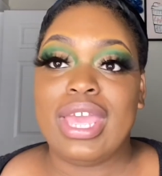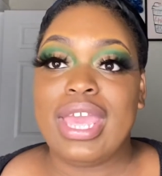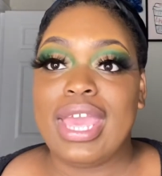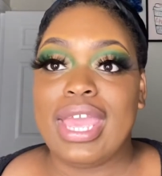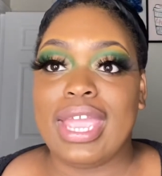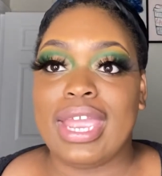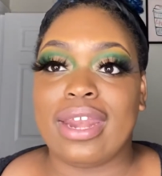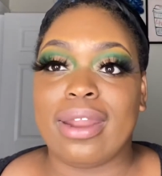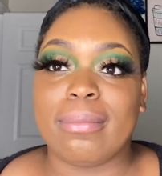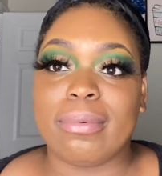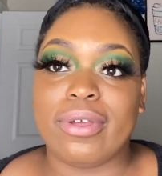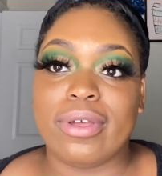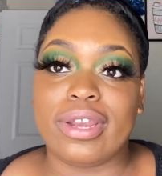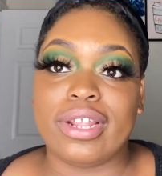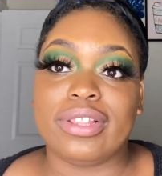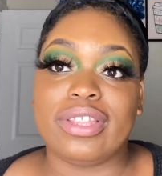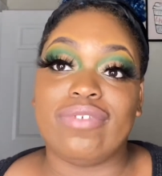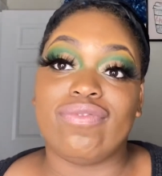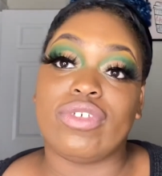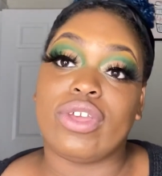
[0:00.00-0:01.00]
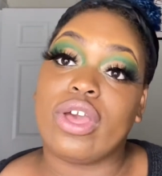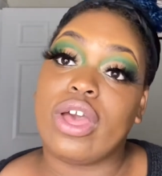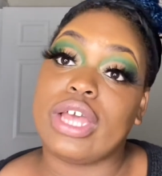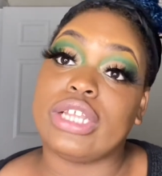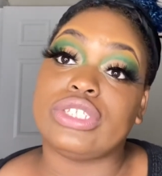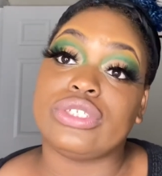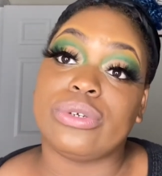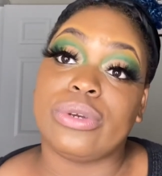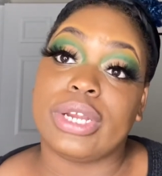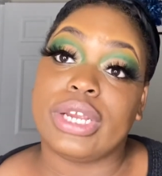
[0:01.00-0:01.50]
And I'm gonna leave the
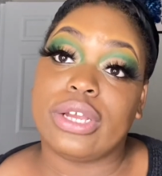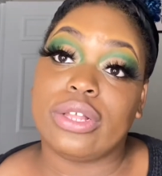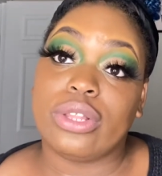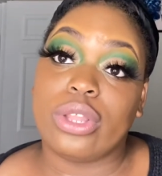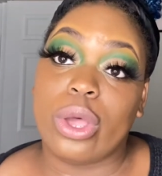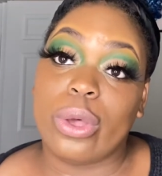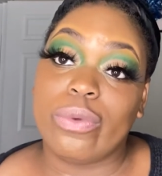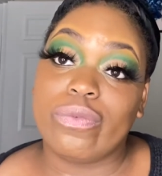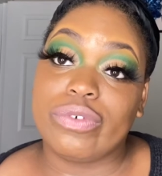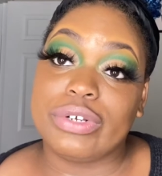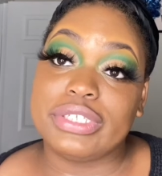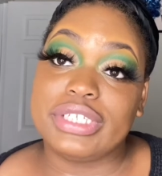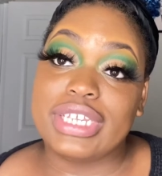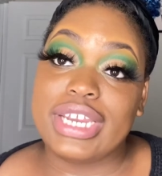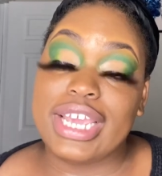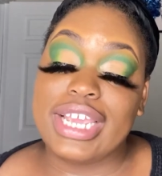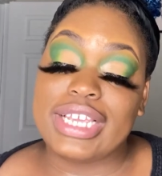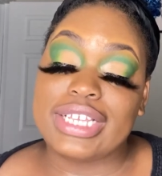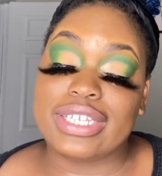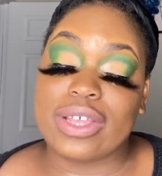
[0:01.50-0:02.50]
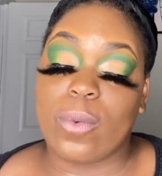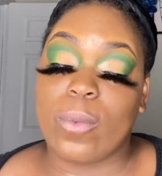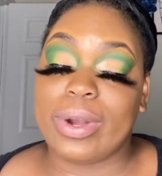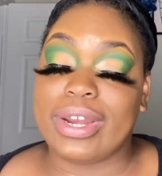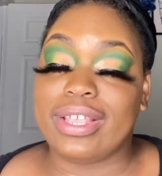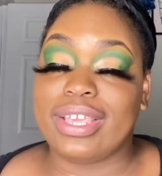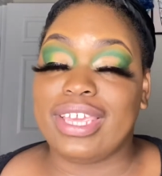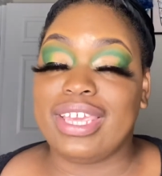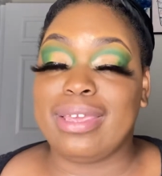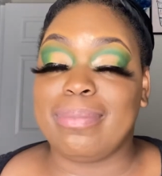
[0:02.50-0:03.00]
contouring alone for today because I
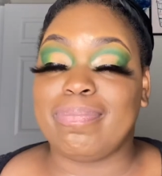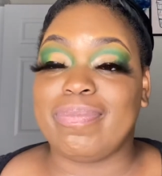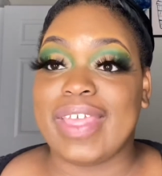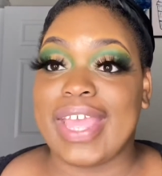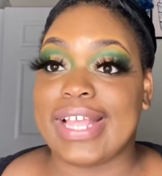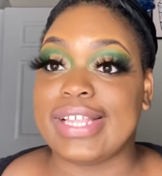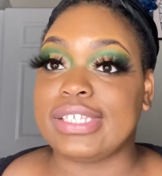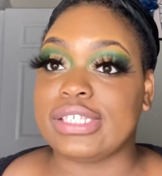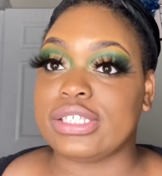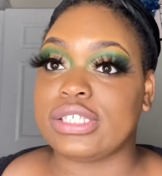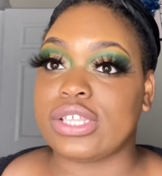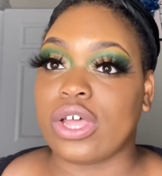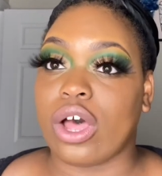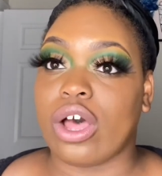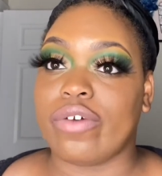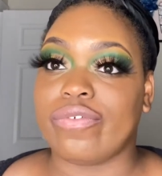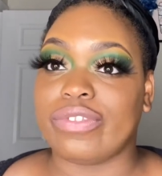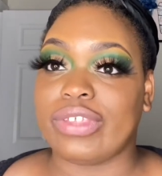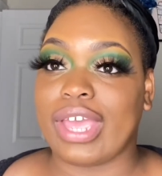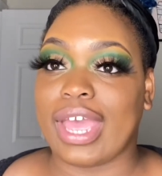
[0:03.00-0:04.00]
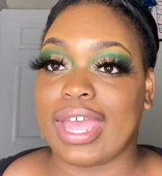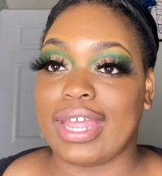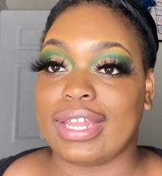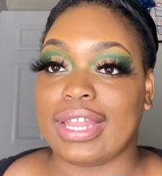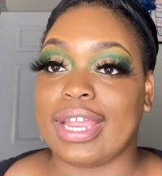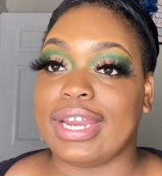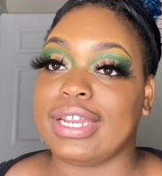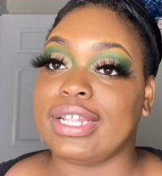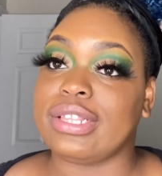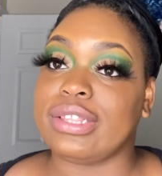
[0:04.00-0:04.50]
wanna keep that soft
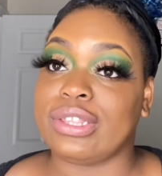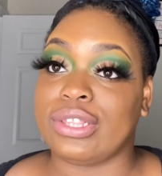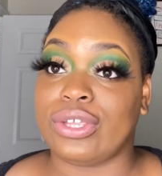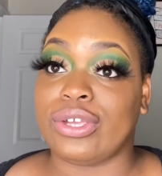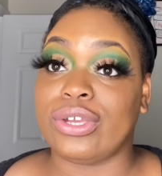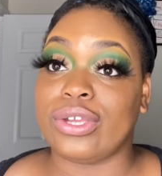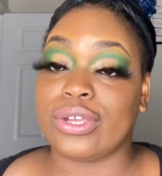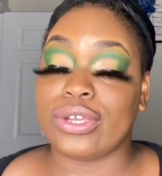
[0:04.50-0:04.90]
highlighted look.